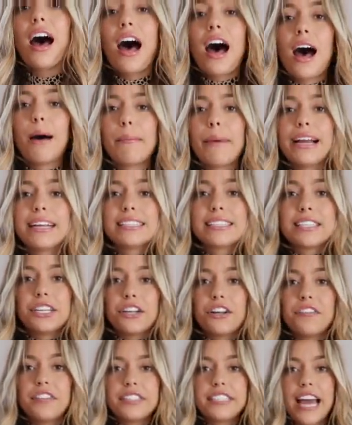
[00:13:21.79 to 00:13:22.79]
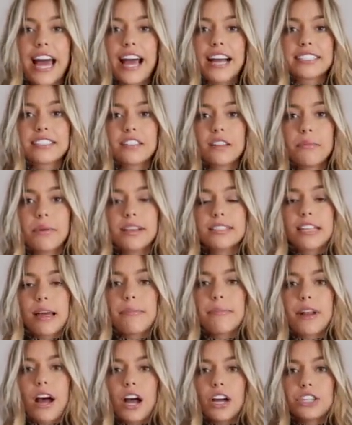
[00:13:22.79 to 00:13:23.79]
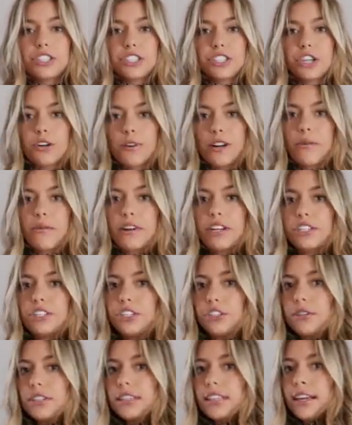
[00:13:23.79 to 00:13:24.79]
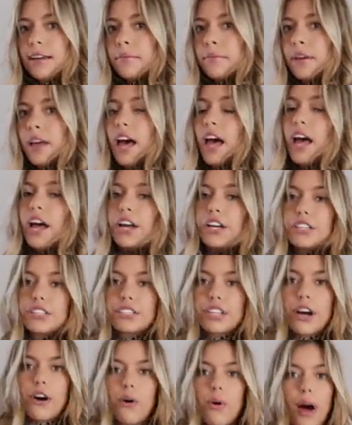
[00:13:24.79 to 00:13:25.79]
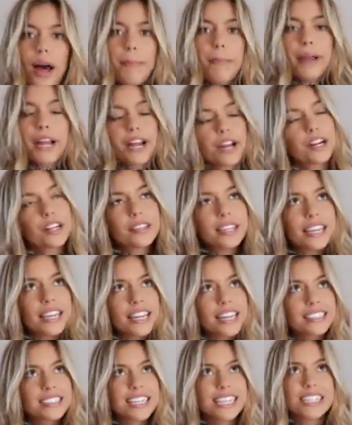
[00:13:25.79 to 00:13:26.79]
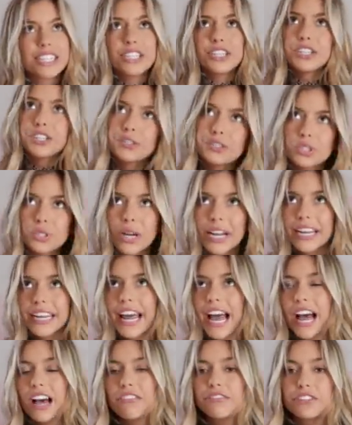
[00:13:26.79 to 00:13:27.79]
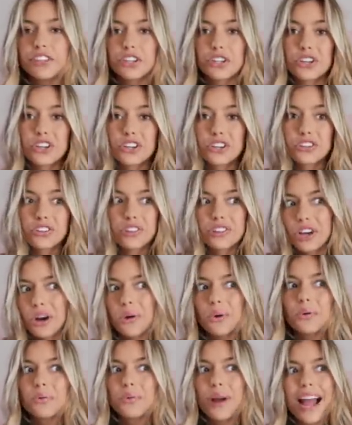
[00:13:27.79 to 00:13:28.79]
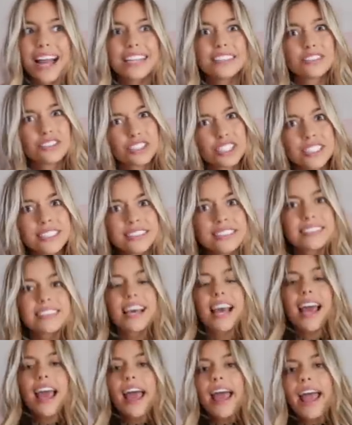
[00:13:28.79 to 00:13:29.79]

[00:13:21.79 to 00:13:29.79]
I still have the tags on them because I'm not sure what I want to do with them. So, apparently it's like the new trend to have your low-rise jeans